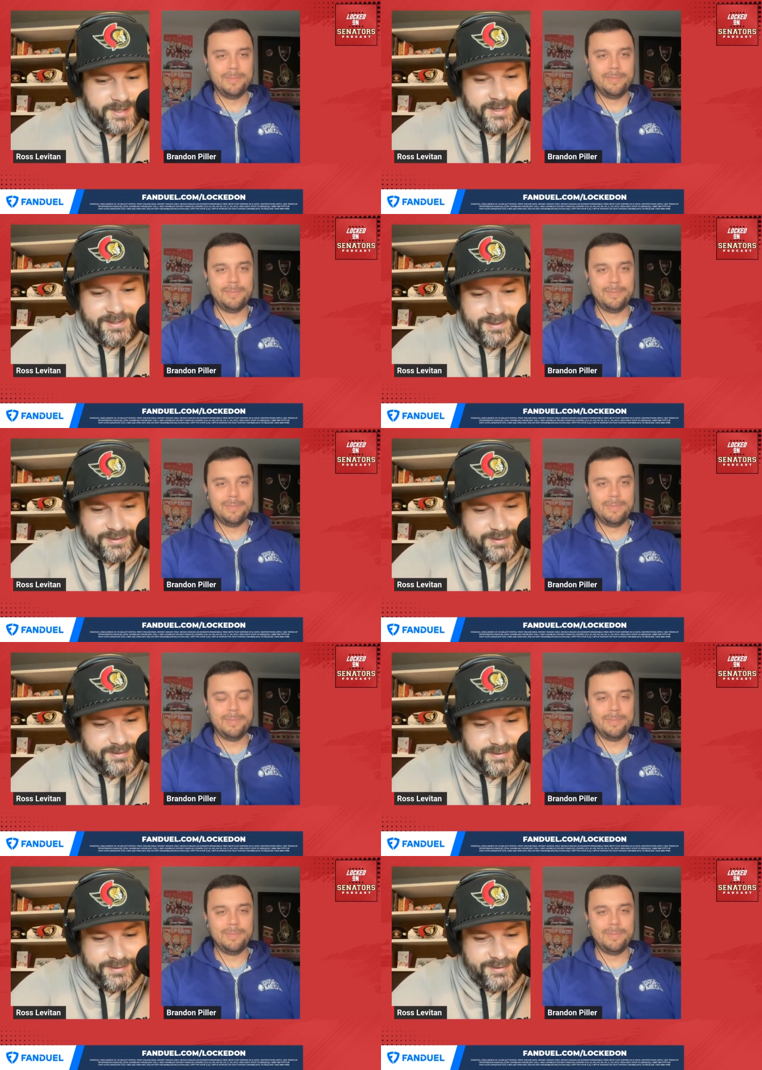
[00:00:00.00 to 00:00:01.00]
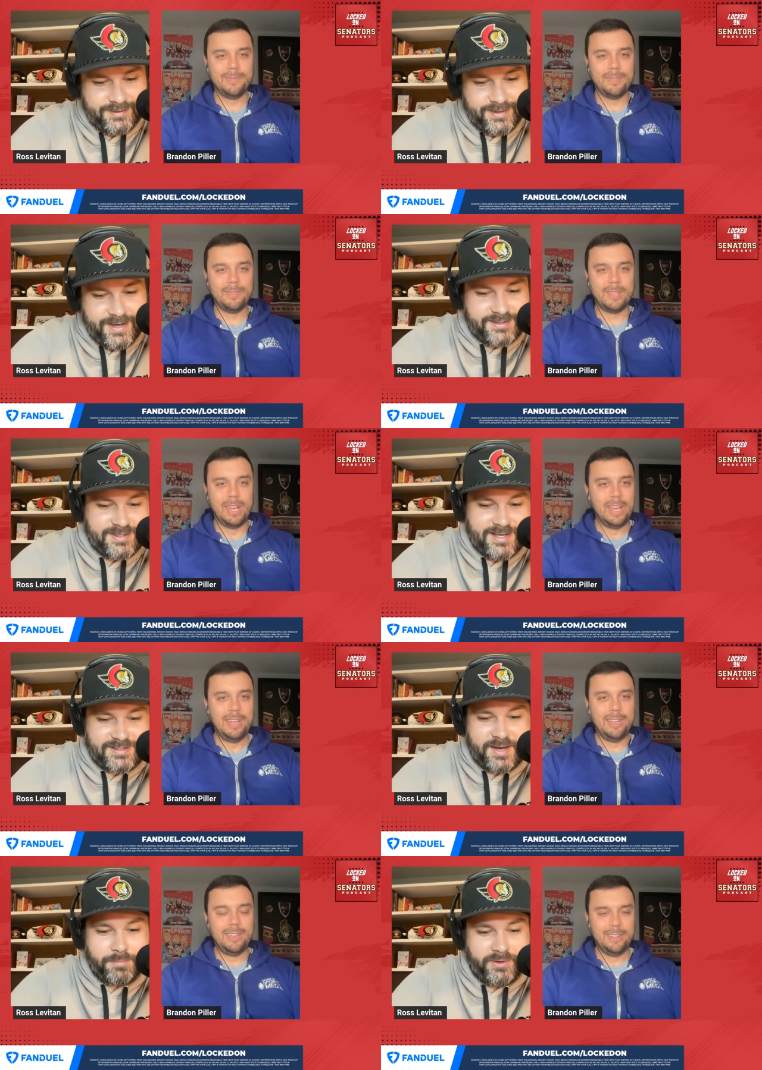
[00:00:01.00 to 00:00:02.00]
Speaker 1: Like it's
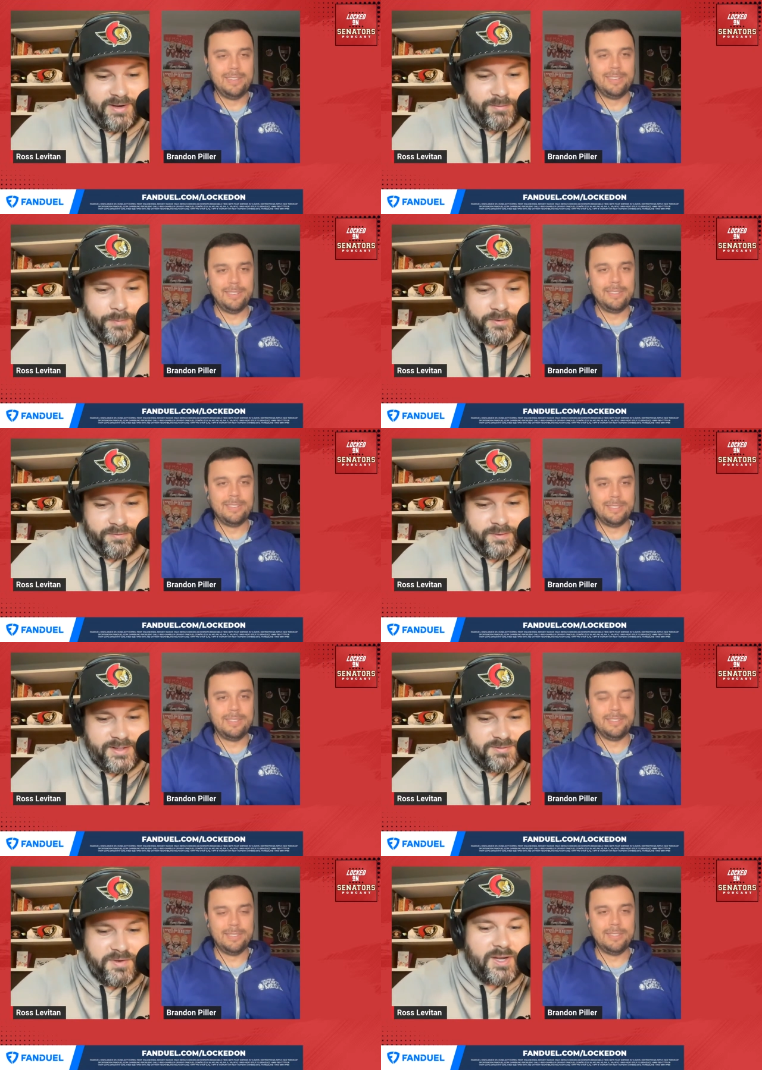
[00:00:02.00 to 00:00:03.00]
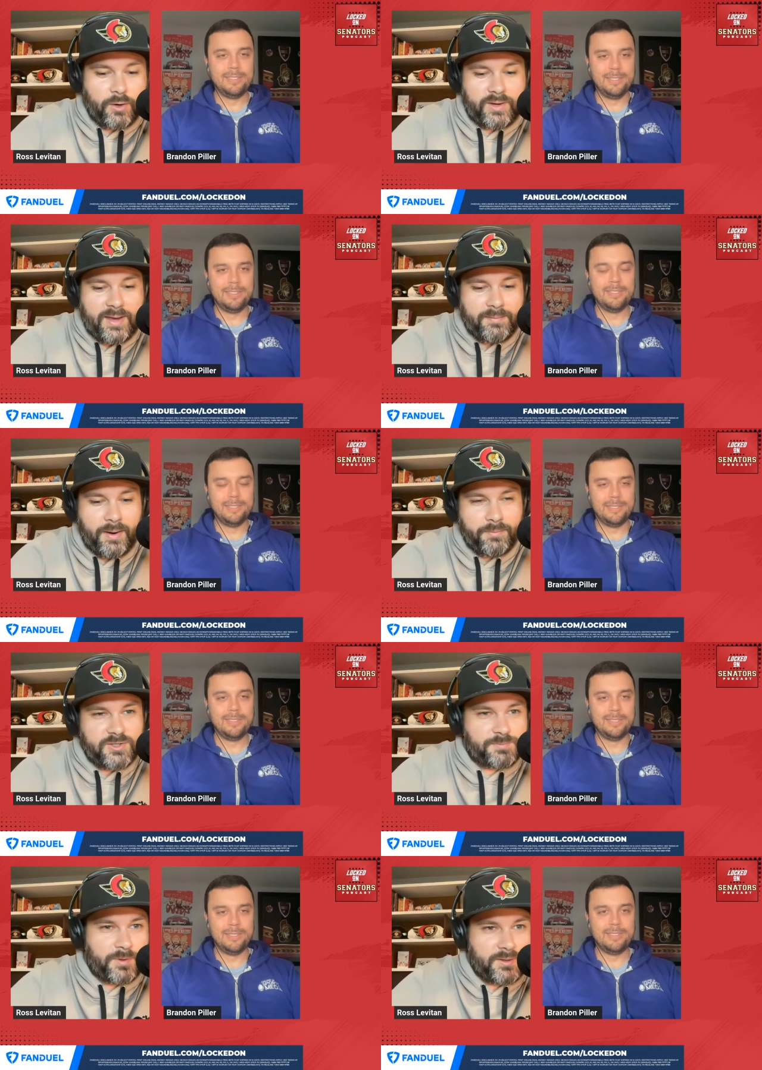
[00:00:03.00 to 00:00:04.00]
it's unbelievable. It's video game number
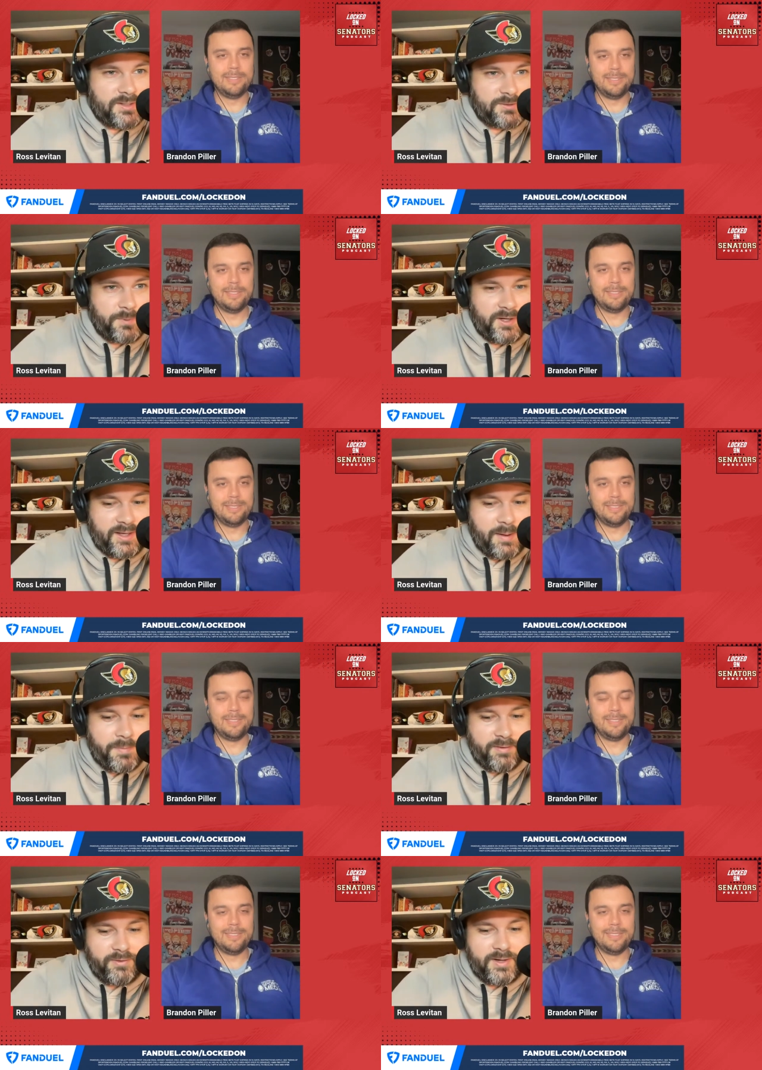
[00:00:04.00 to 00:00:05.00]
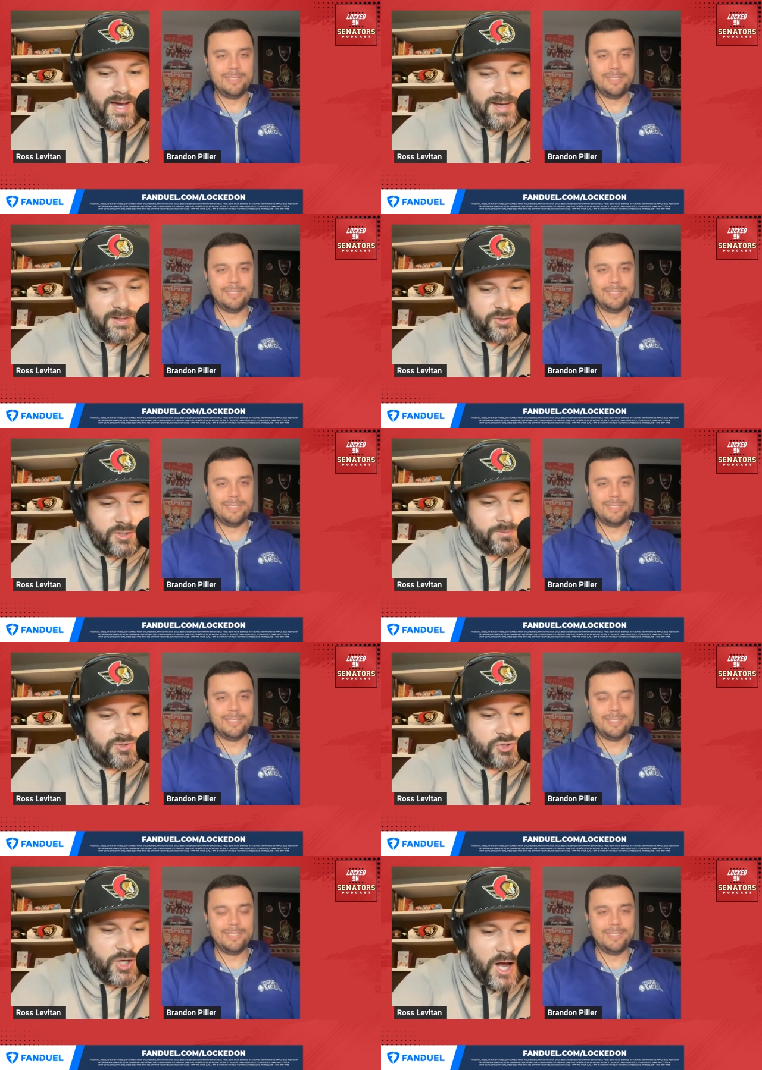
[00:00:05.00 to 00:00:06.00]
he's put he's putting up every night in terms
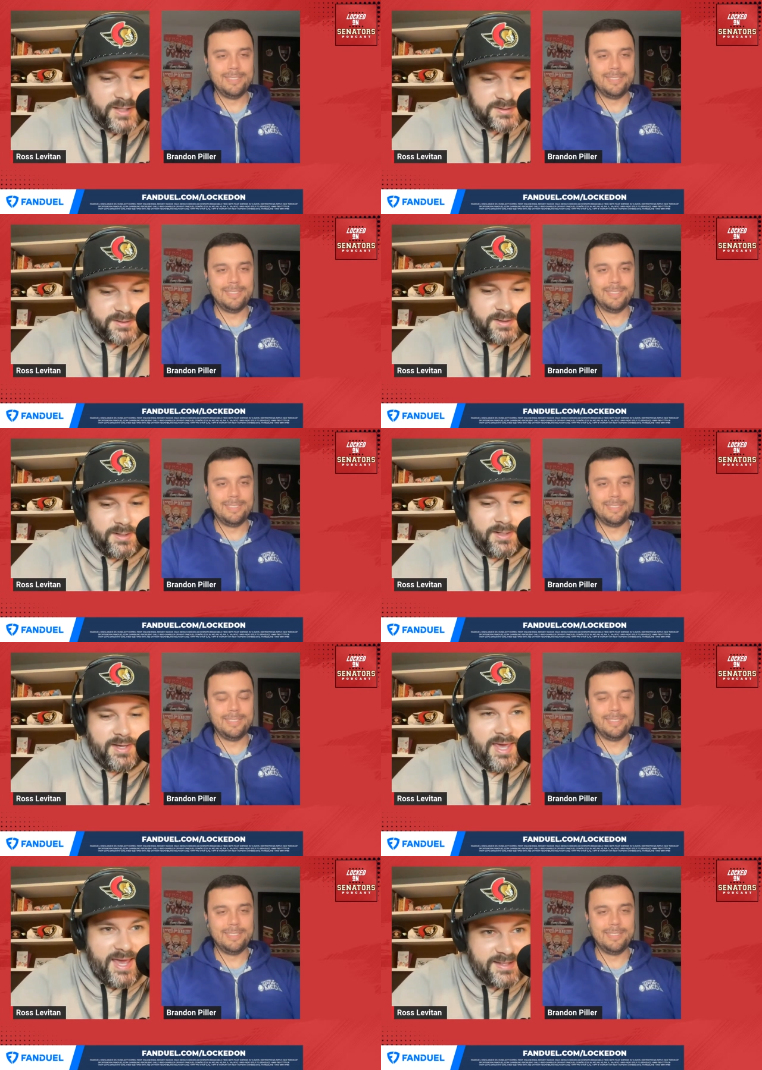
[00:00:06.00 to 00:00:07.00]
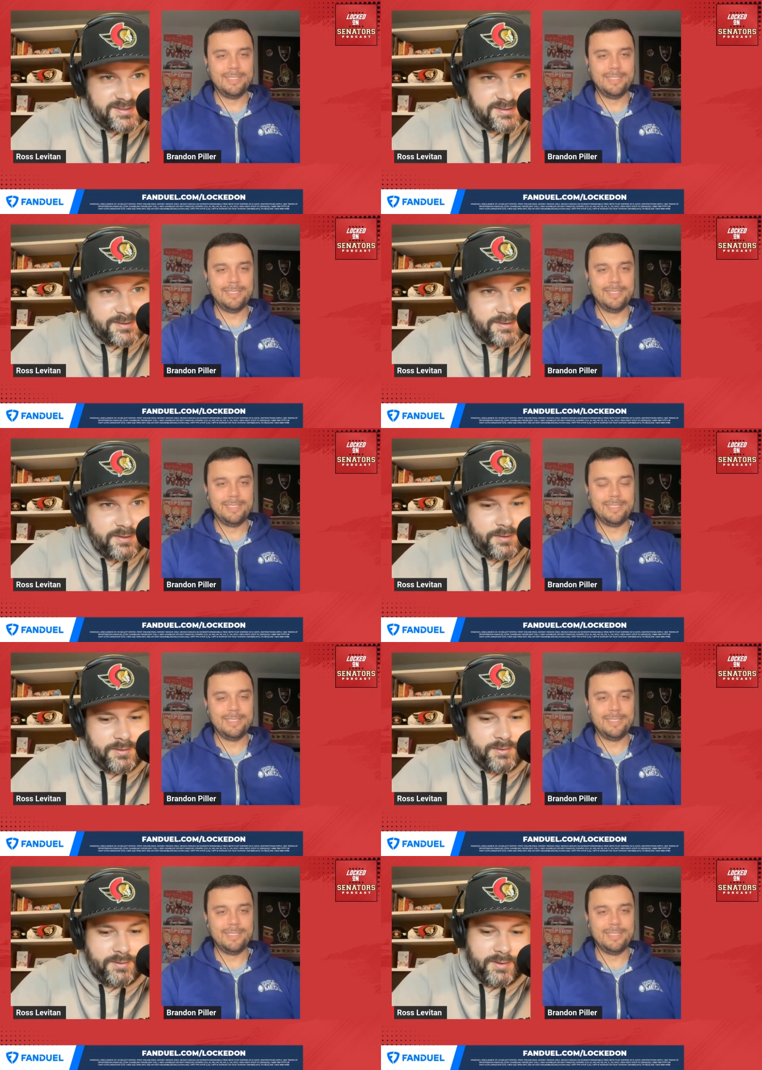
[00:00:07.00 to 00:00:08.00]
of shots, hits,
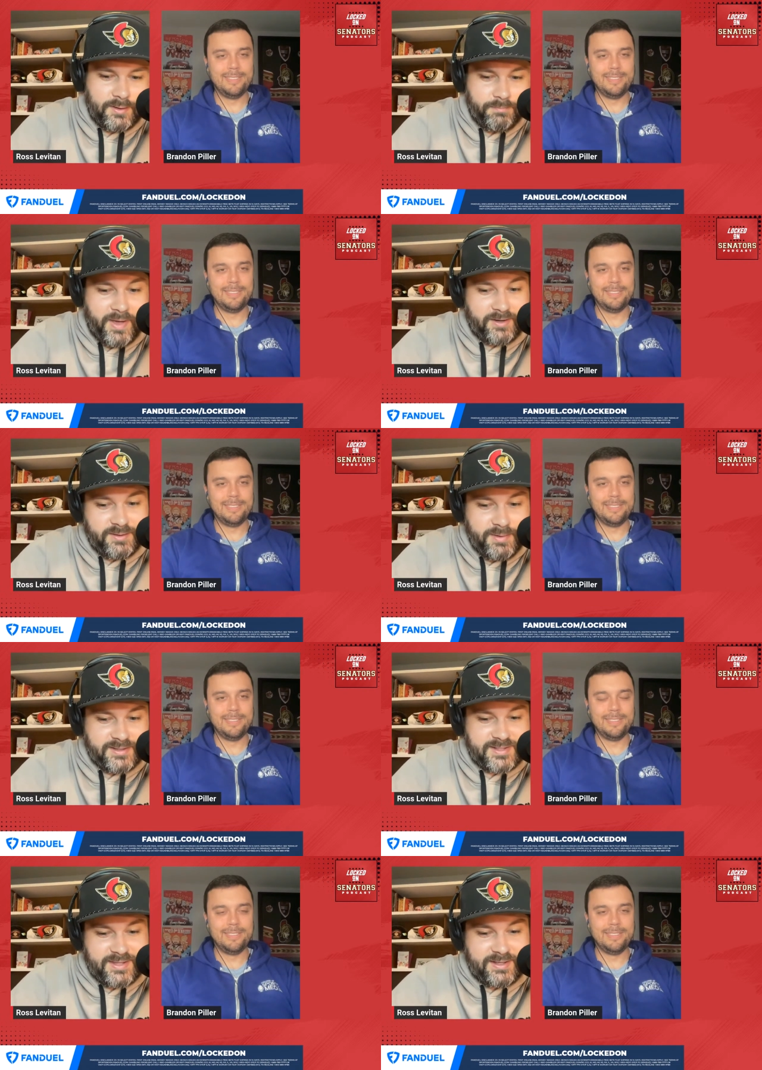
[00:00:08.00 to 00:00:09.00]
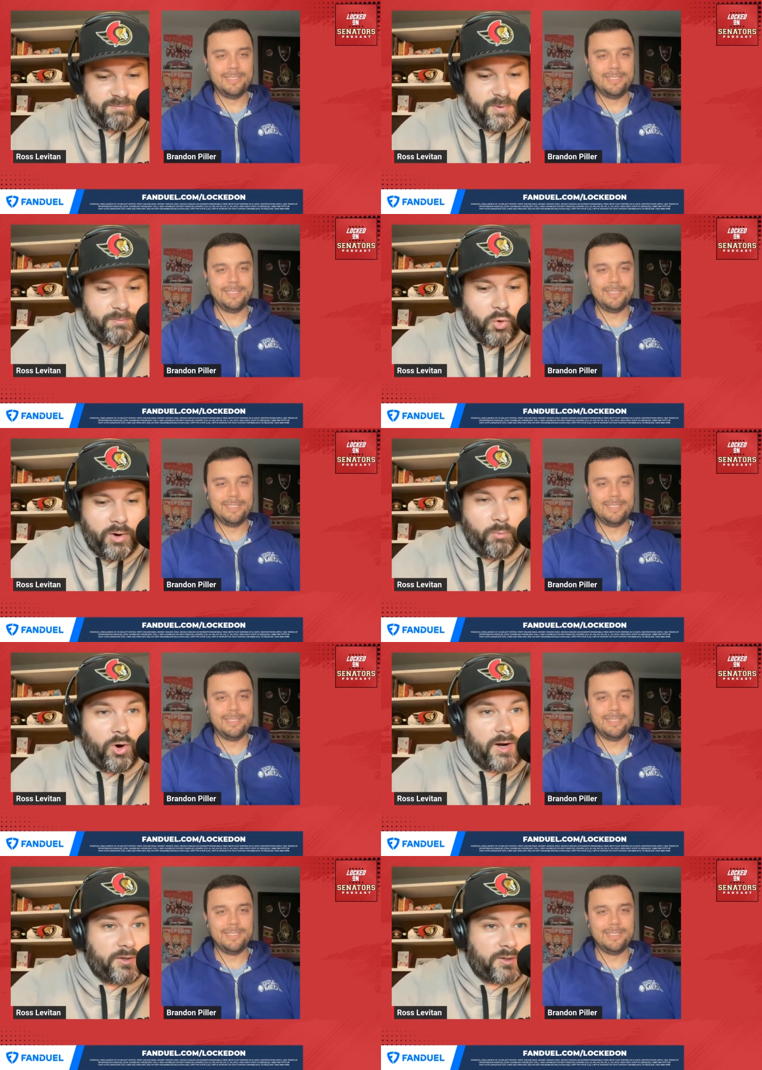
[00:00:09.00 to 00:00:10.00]
penalty minutes, I think, have been more and
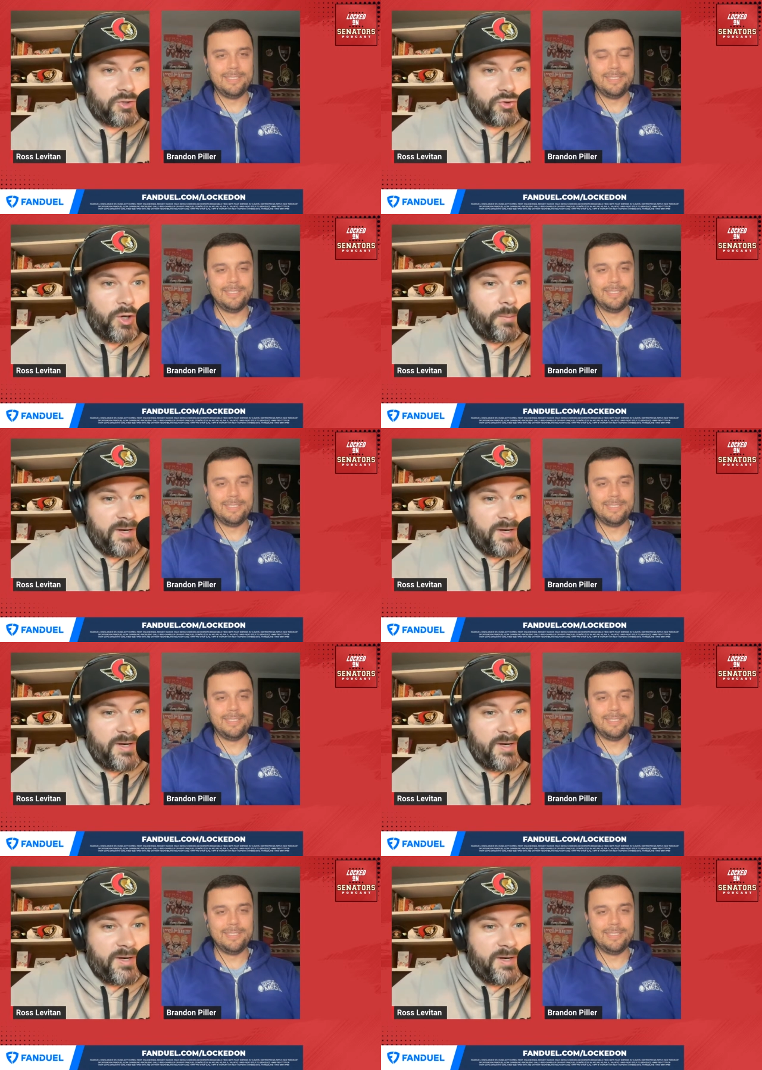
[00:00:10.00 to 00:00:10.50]
more under control,